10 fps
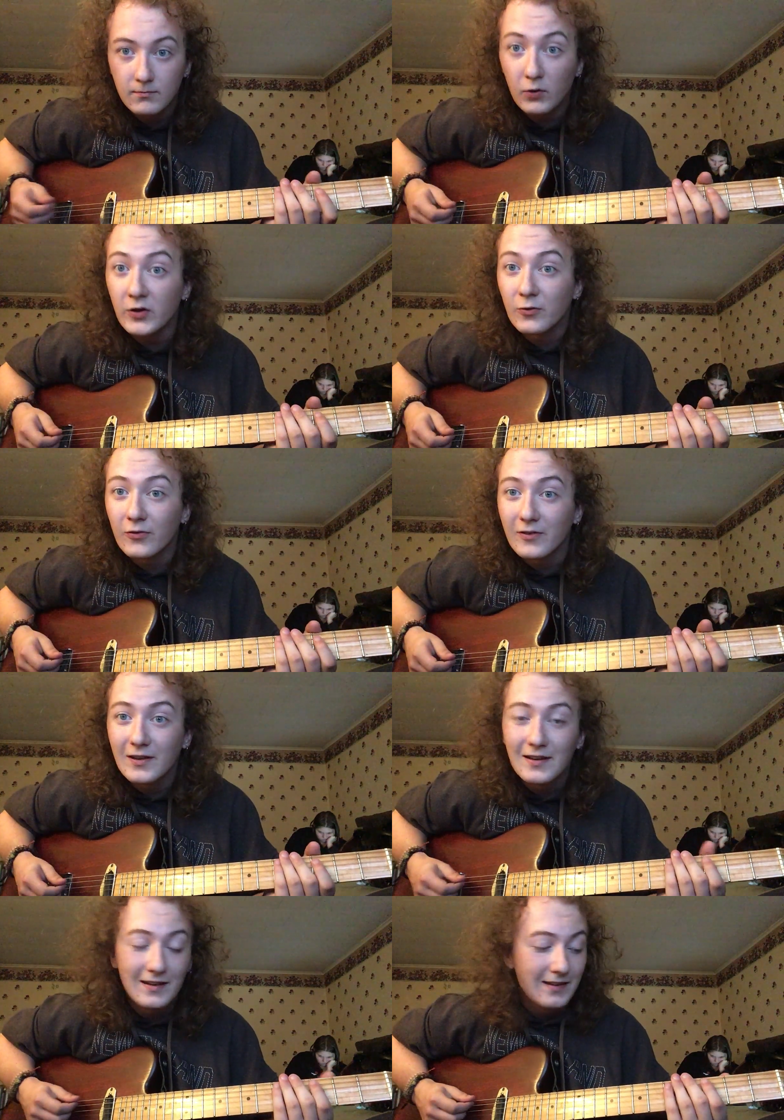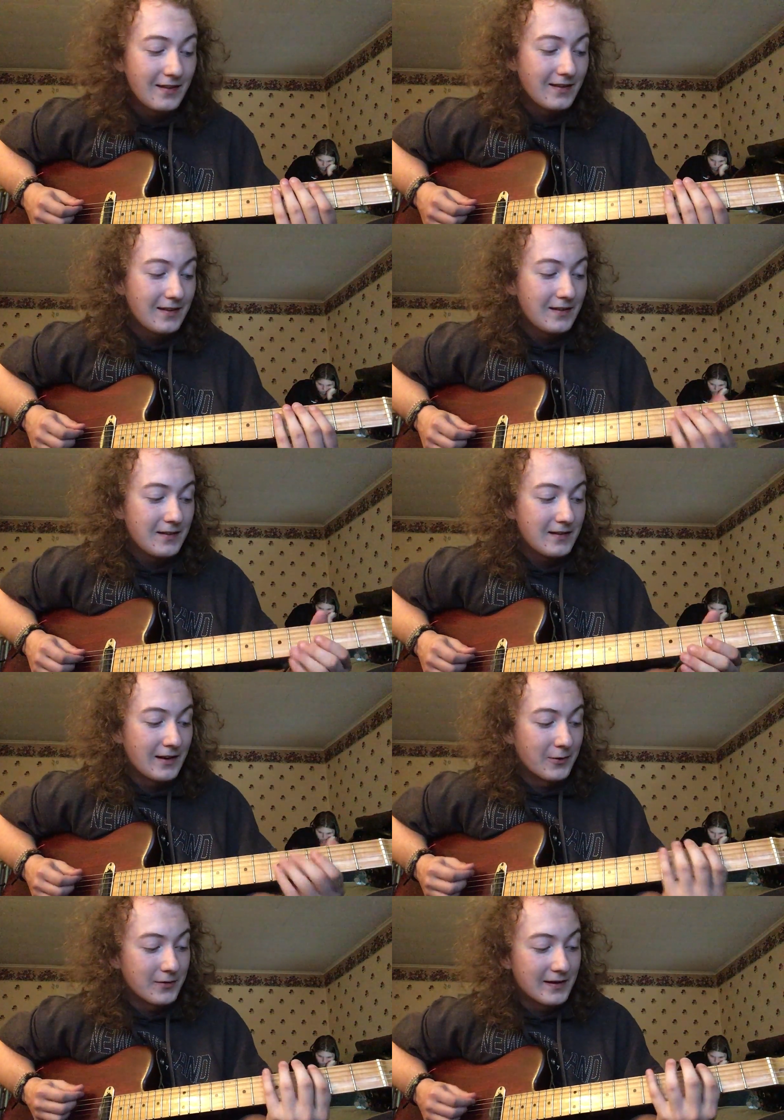blues.
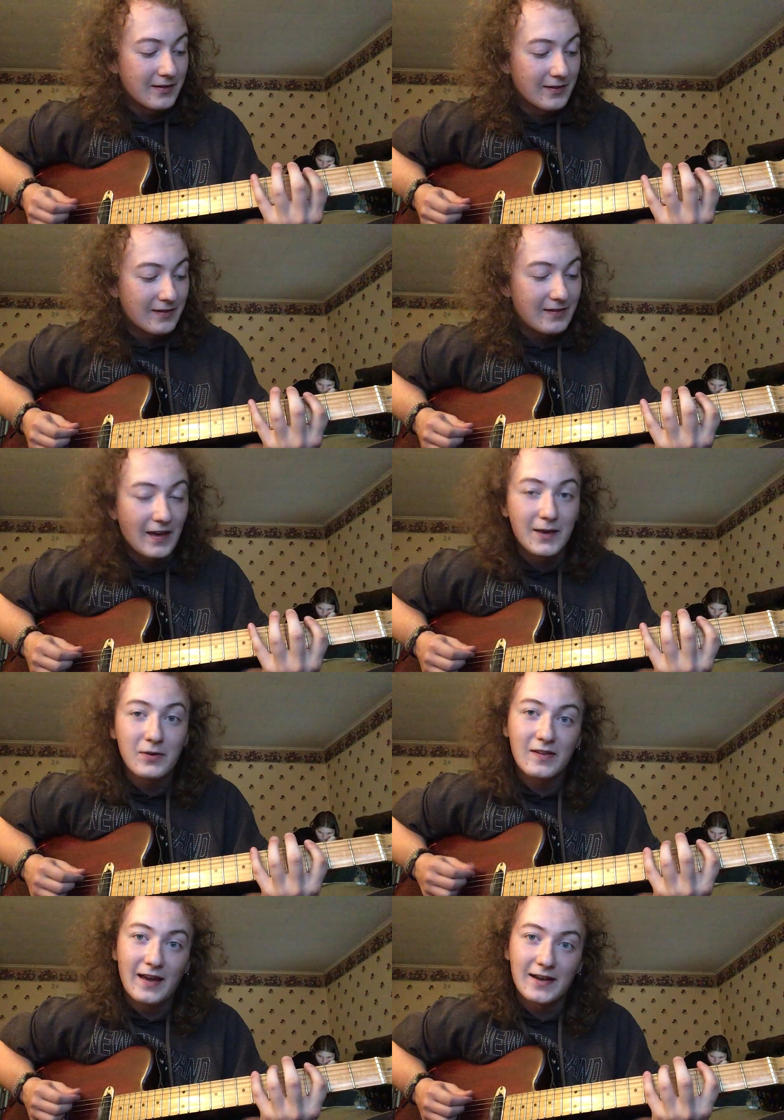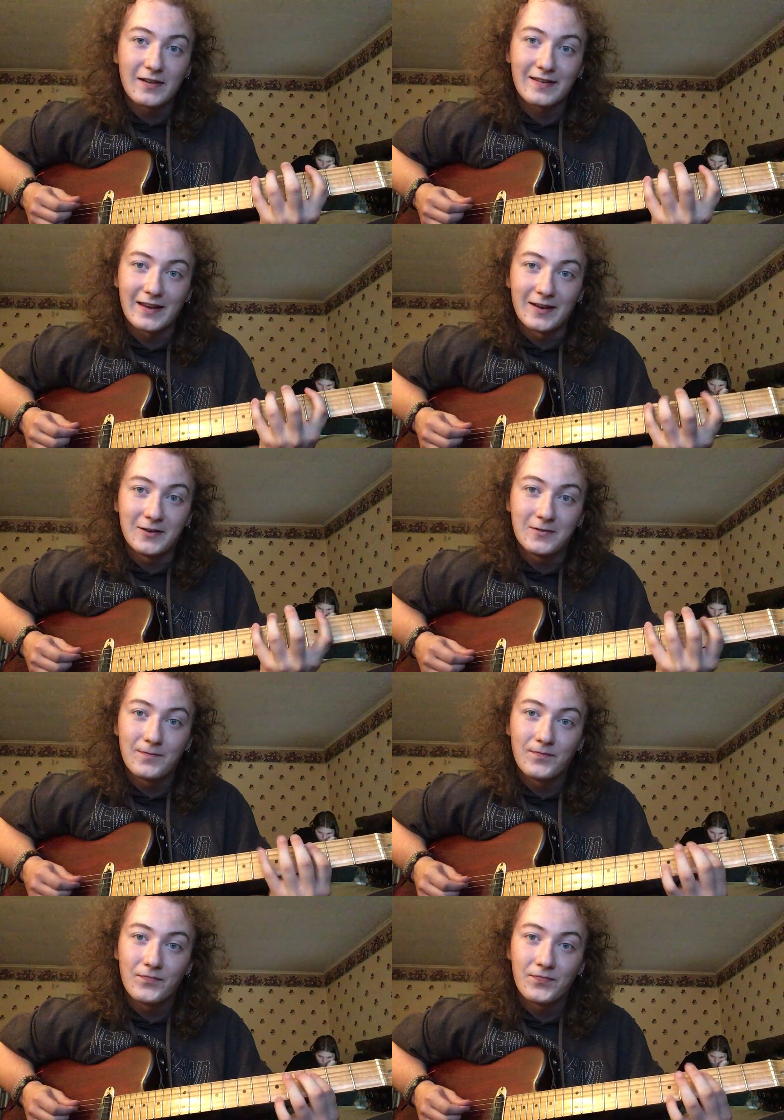Now, it's the same exact scale.
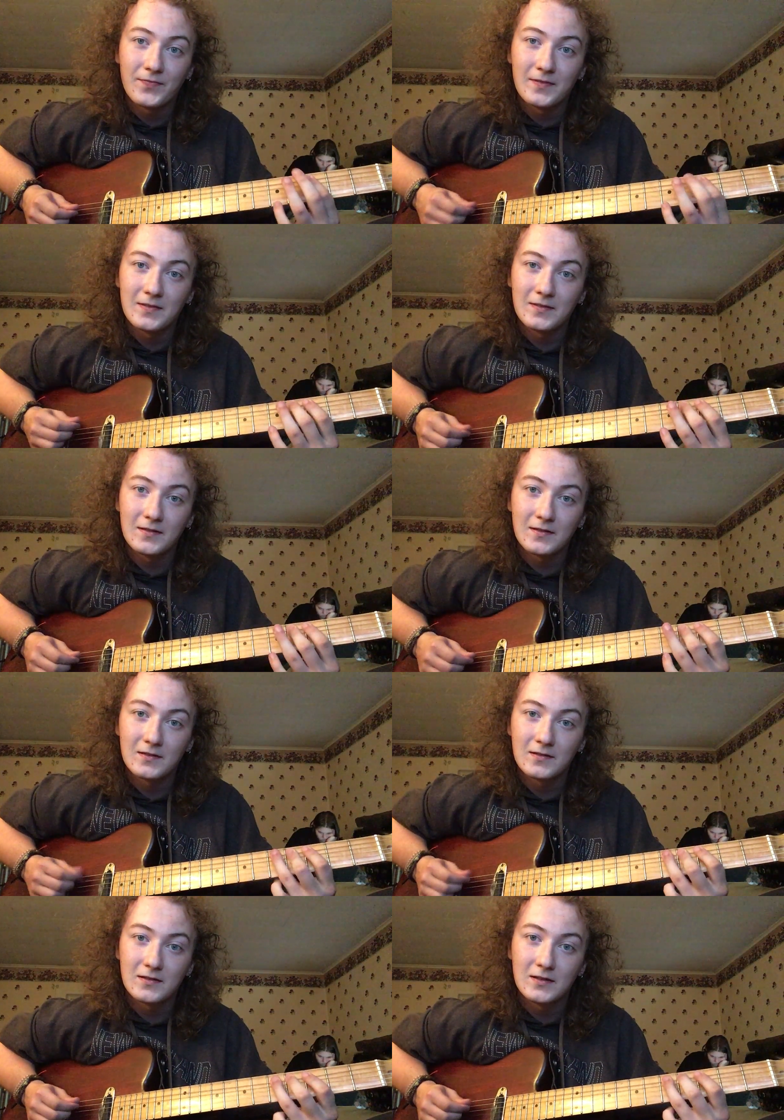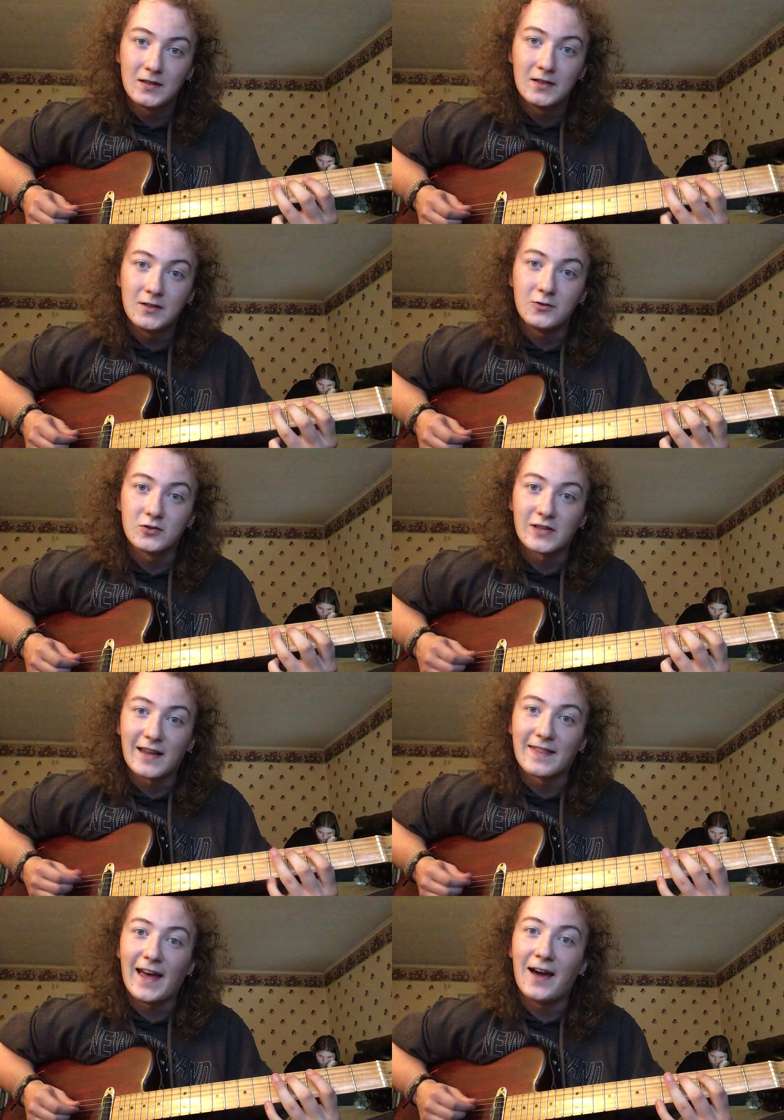You just add
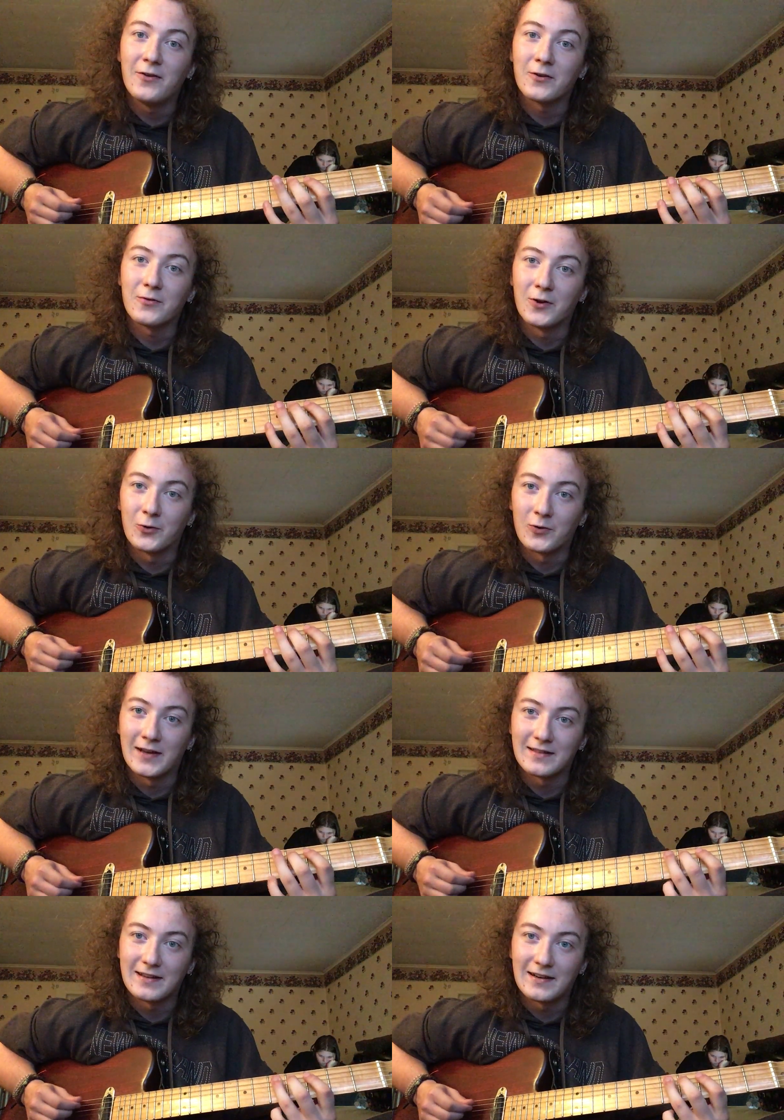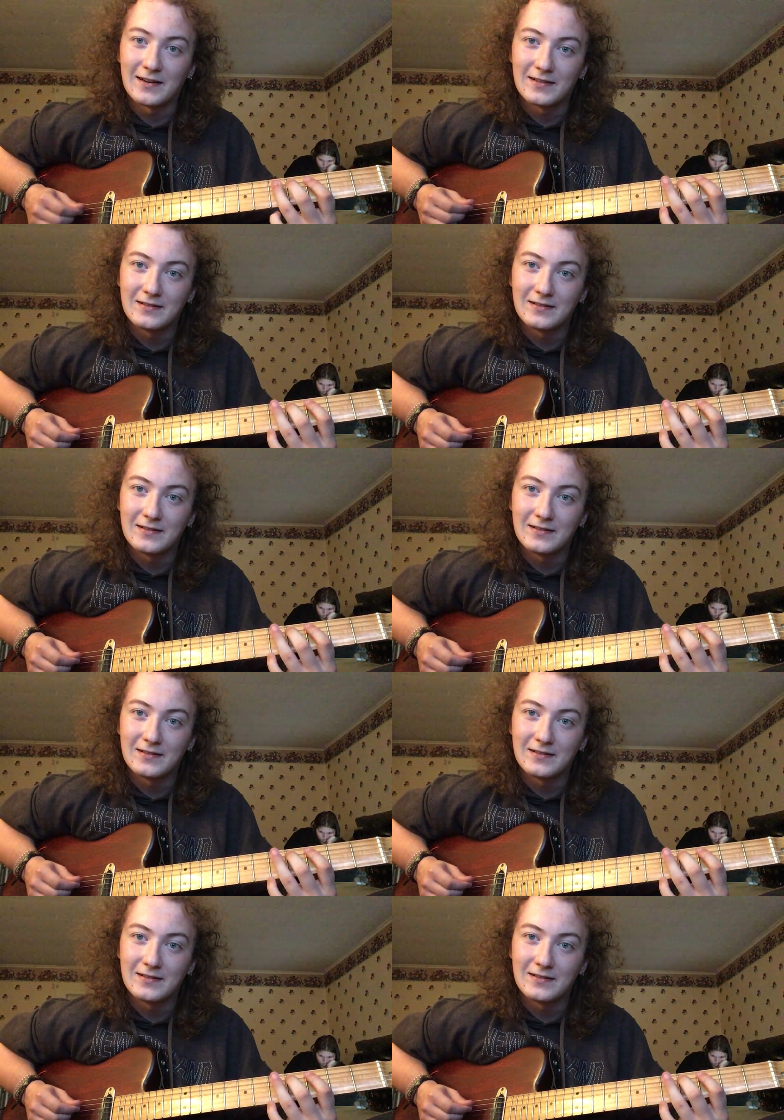that little note right there.